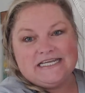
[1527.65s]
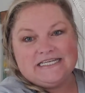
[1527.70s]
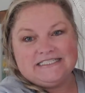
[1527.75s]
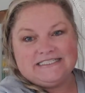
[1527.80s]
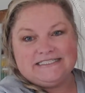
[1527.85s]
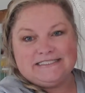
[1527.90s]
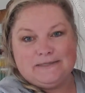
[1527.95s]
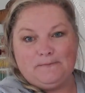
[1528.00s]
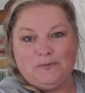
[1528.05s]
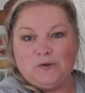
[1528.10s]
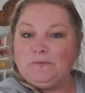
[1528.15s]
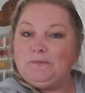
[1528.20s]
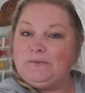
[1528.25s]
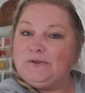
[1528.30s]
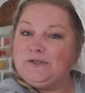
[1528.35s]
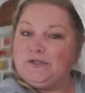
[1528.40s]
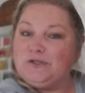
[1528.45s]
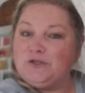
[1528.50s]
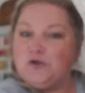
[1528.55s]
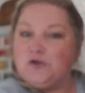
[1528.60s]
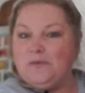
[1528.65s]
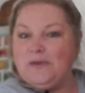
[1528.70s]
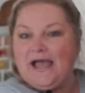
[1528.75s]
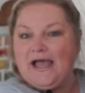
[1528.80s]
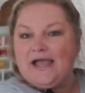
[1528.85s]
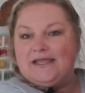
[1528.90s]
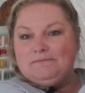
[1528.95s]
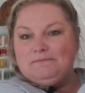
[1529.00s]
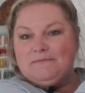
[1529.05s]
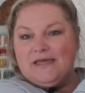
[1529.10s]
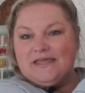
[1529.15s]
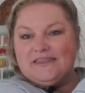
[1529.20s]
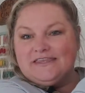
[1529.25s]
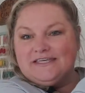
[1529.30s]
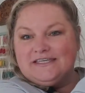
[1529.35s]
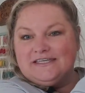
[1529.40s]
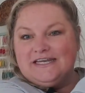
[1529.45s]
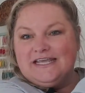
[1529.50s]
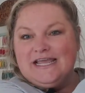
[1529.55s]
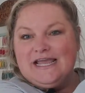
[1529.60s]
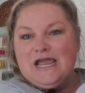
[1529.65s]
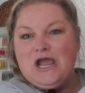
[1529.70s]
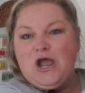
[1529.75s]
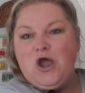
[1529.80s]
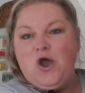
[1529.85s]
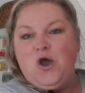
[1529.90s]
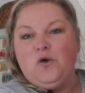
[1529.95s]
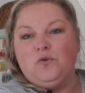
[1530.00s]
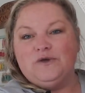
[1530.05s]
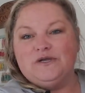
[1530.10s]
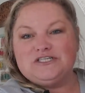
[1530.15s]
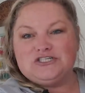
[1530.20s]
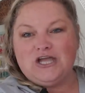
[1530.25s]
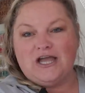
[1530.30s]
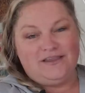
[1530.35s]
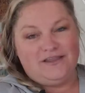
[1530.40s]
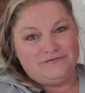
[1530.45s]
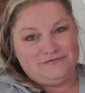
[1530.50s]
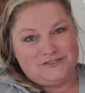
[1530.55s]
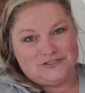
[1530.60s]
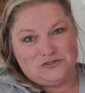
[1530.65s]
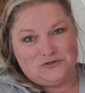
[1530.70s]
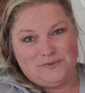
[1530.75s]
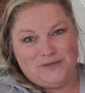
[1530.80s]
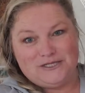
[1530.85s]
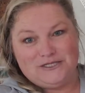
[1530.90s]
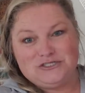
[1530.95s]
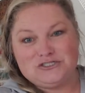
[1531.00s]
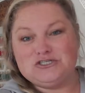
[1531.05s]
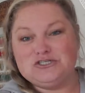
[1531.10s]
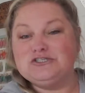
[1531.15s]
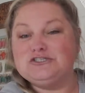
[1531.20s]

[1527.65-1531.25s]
zipper pillowback method, which I love so much.